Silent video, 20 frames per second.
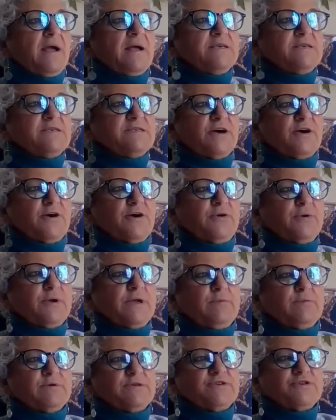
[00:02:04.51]
So
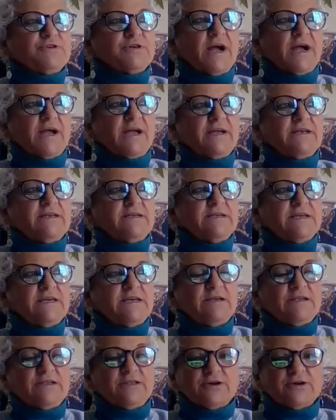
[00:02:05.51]
he
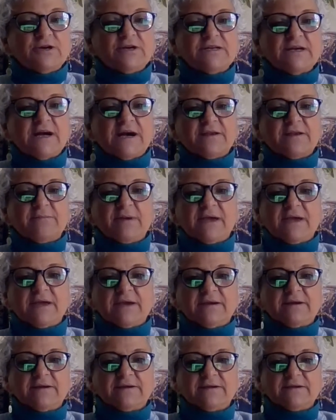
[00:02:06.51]
learned how to
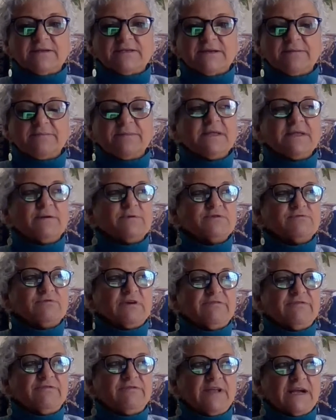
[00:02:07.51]
make something that was
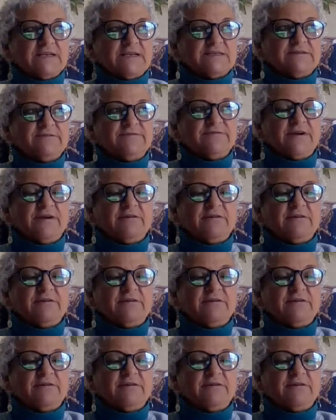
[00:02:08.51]
reflexive,